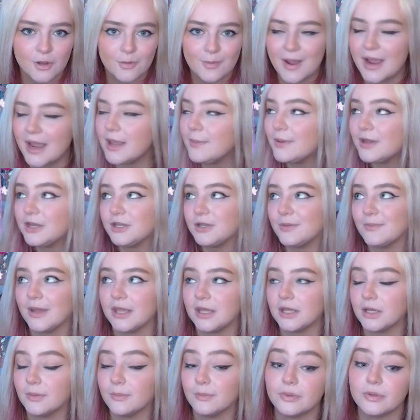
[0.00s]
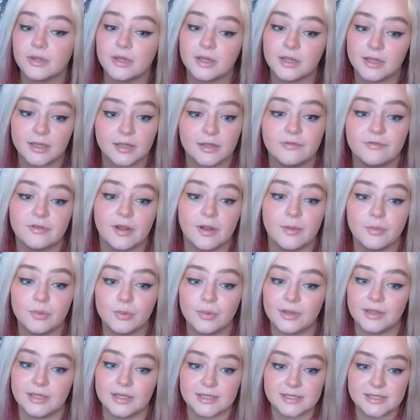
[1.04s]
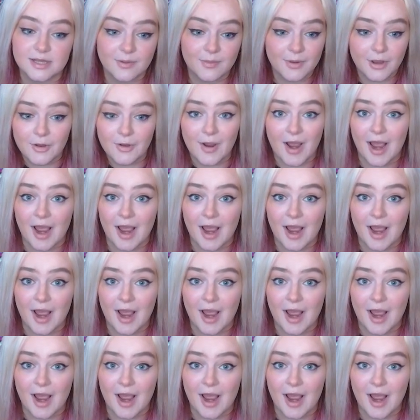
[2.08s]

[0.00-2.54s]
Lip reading: My opinion might completely flip when these come out.